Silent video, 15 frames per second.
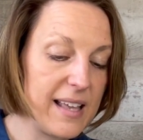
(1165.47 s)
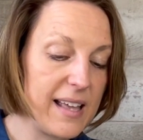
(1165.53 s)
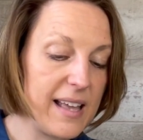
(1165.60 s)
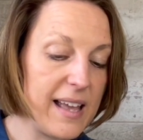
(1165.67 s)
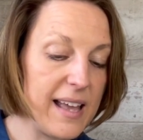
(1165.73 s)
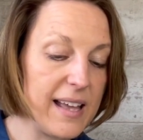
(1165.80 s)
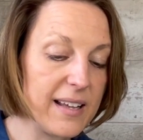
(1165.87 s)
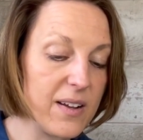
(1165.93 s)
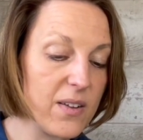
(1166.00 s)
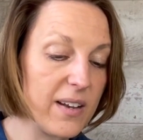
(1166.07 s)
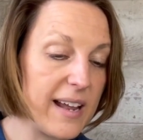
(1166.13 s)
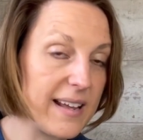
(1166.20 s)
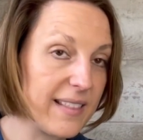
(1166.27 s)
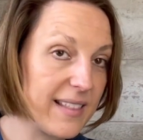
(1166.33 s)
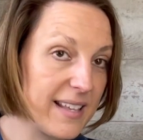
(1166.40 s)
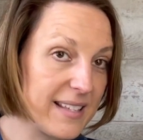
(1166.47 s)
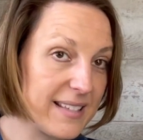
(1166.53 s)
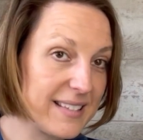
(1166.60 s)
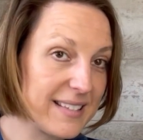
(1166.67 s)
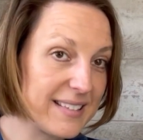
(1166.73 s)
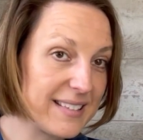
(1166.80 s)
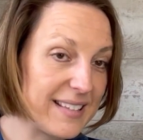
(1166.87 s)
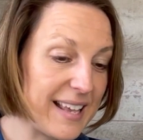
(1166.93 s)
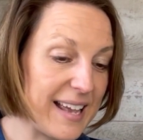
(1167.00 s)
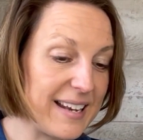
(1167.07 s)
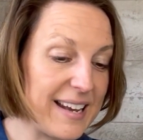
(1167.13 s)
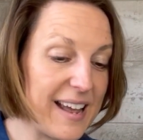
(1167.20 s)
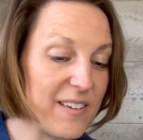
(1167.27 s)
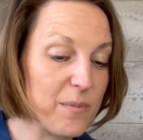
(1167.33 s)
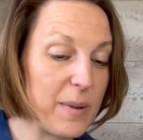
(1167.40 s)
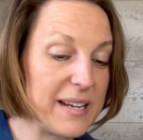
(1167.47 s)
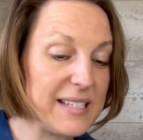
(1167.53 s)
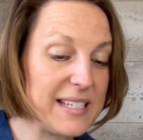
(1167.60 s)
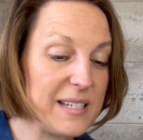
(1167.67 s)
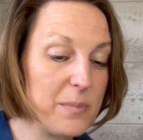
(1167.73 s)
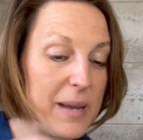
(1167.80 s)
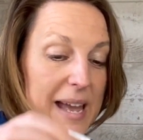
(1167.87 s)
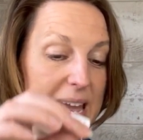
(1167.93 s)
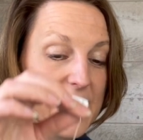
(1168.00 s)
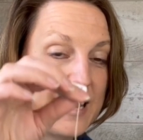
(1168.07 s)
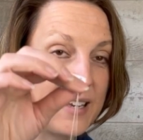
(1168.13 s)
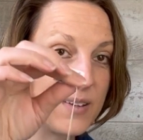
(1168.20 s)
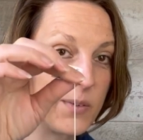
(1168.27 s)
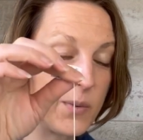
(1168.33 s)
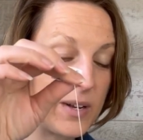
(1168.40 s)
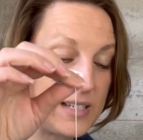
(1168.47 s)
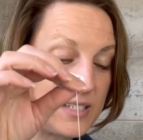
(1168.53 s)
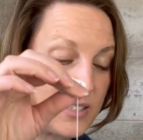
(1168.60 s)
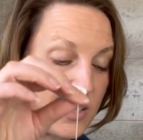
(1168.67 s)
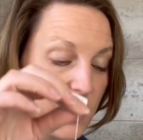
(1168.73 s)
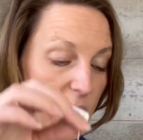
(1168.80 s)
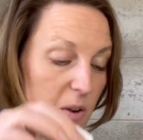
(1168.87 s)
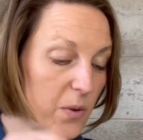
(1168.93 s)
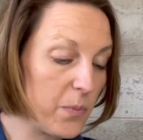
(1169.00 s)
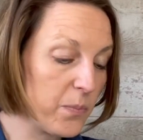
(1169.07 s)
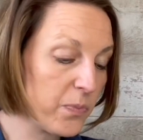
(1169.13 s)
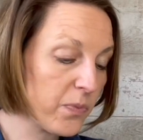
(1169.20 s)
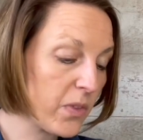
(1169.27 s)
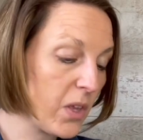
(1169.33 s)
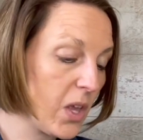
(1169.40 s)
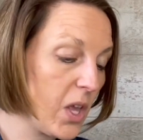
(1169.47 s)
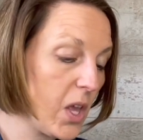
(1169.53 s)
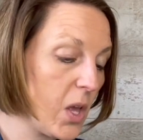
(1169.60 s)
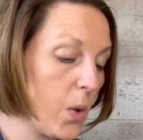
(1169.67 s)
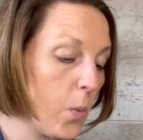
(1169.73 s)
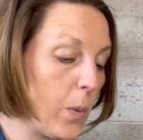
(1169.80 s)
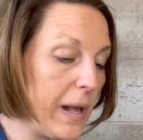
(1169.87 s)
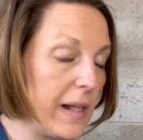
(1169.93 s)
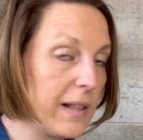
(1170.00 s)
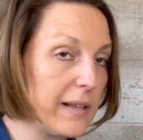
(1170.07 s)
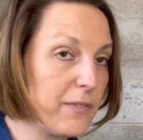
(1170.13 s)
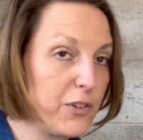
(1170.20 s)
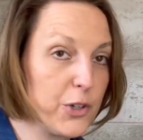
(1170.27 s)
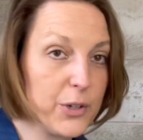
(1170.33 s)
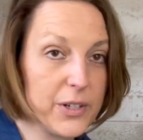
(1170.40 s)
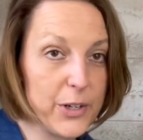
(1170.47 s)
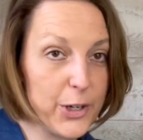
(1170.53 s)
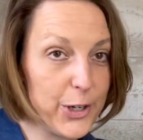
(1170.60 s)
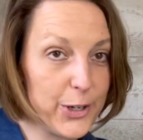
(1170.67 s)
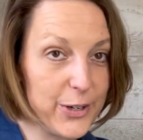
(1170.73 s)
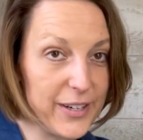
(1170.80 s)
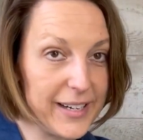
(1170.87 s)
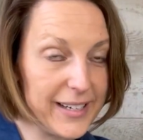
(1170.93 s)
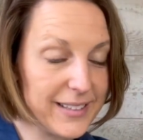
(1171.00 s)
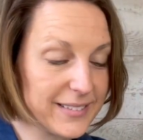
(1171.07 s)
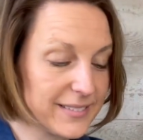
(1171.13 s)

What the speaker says: and go like this and have my tea bag ready to go. Well, if you're in a hurry,